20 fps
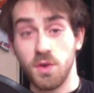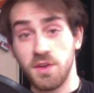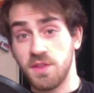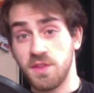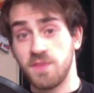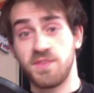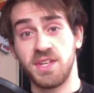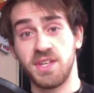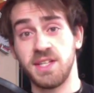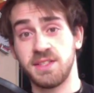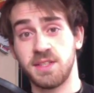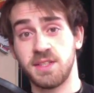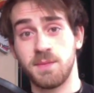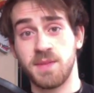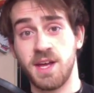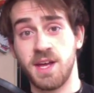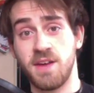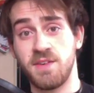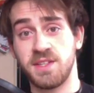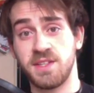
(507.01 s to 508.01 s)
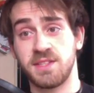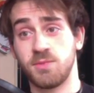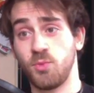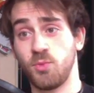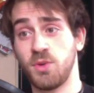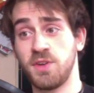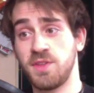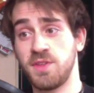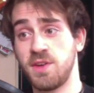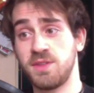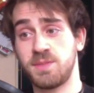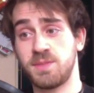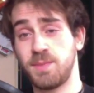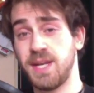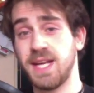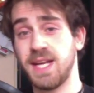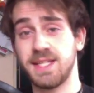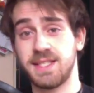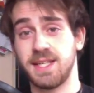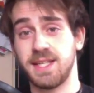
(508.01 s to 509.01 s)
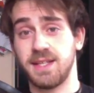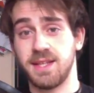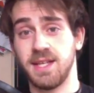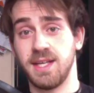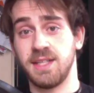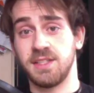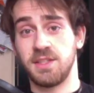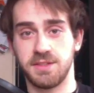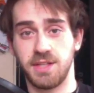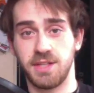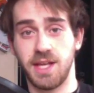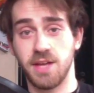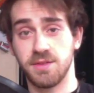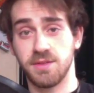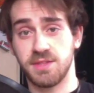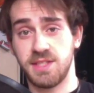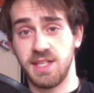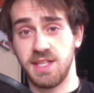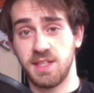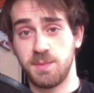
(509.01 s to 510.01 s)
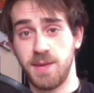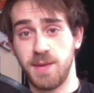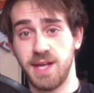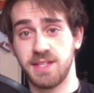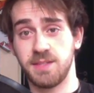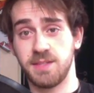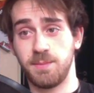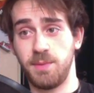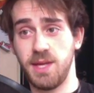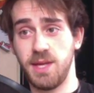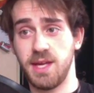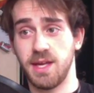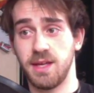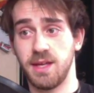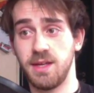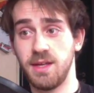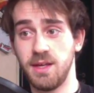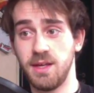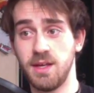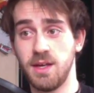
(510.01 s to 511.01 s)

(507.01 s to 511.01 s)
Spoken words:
One of the things up there is one of those plastic things you get on 6 packs of beer,